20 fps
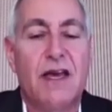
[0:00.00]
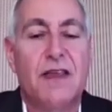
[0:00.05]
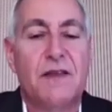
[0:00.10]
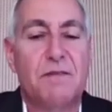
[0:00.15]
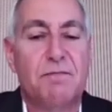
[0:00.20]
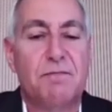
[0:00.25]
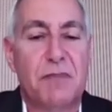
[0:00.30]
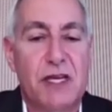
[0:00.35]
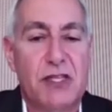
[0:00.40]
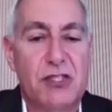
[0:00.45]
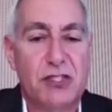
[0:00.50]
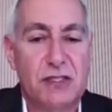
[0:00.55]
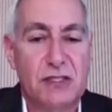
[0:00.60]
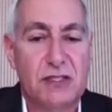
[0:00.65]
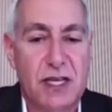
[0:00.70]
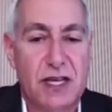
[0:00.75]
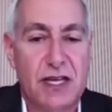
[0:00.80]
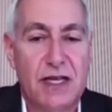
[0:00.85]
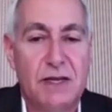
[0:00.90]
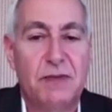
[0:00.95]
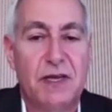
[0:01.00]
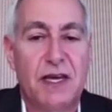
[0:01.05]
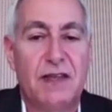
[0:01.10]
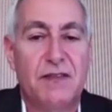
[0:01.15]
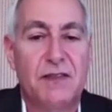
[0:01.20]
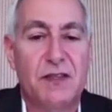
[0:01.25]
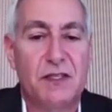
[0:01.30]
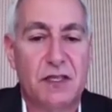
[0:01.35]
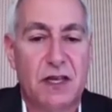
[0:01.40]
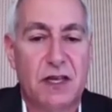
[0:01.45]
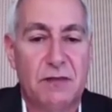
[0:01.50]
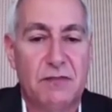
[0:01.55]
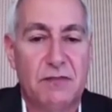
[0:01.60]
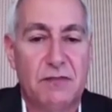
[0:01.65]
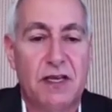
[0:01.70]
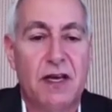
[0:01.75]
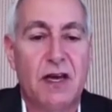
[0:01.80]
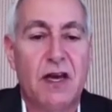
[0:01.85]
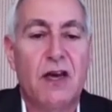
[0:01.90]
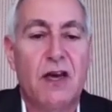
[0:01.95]
the patient type and the
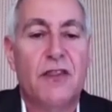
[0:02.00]
timing.